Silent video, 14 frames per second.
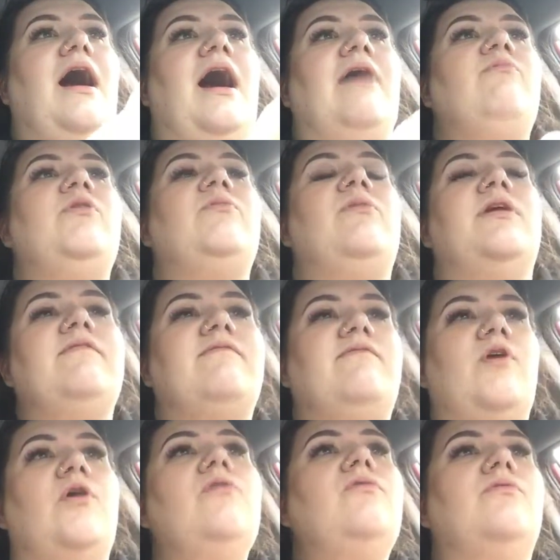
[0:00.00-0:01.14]
I would want to
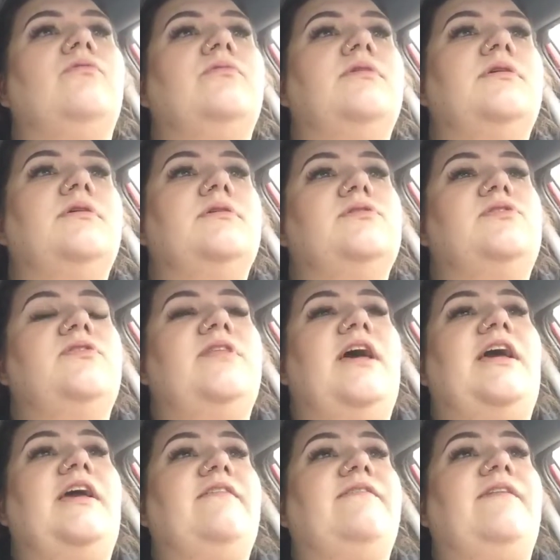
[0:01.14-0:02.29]
vote so
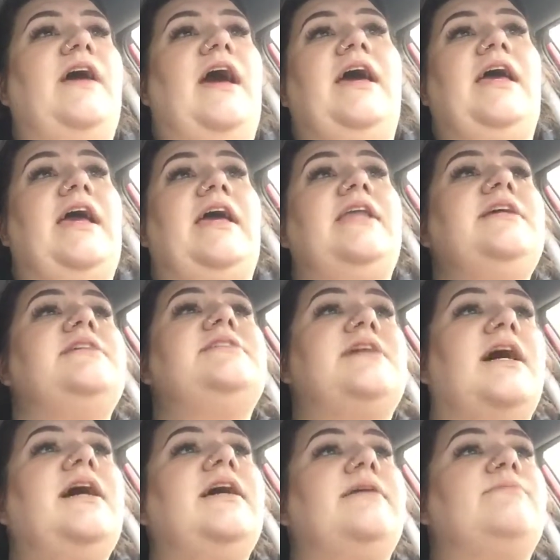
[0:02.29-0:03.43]
that if at any
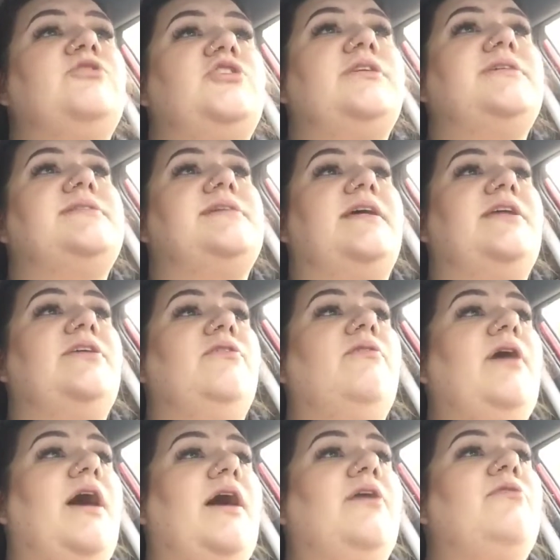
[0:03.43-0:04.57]
time she decided, you know,
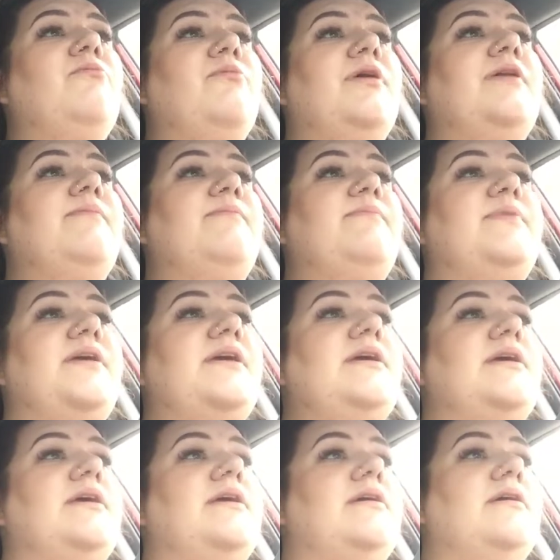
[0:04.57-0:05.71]
I don't want to
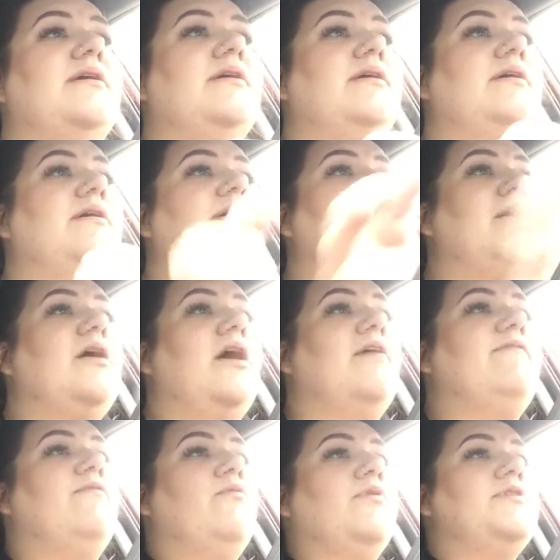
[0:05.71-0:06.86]
be a
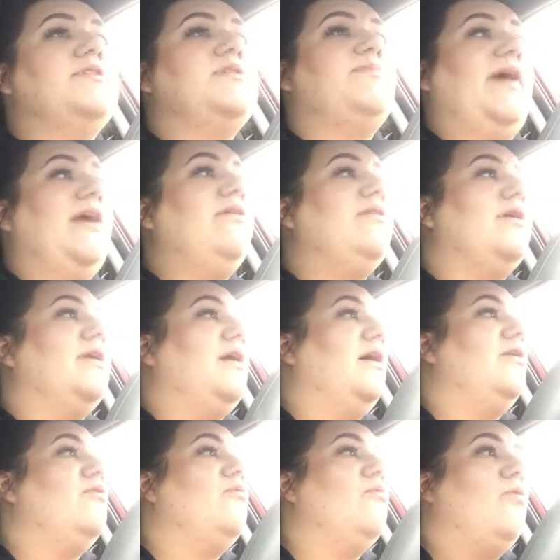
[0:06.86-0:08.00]
forced parent, I
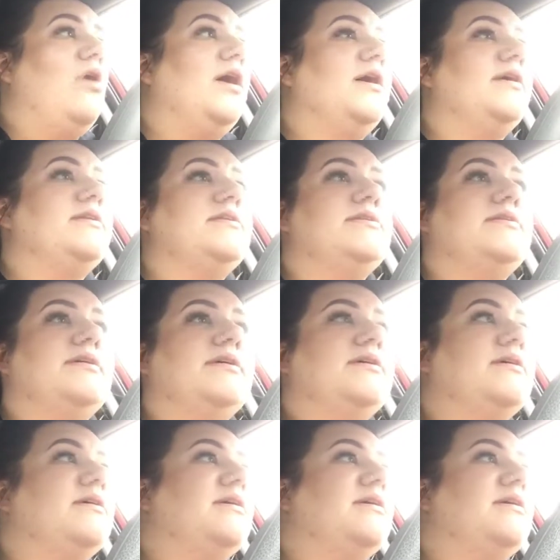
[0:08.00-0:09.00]
don't want